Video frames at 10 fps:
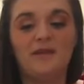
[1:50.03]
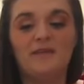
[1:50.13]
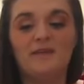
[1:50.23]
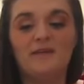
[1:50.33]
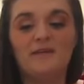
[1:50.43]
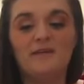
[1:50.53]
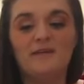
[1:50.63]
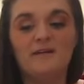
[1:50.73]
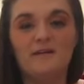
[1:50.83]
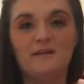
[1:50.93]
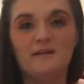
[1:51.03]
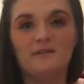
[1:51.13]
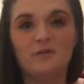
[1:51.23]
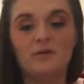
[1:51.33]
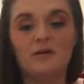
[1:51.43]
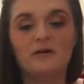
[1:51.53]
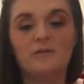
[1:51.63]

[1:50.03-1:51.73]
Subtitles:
and then a door.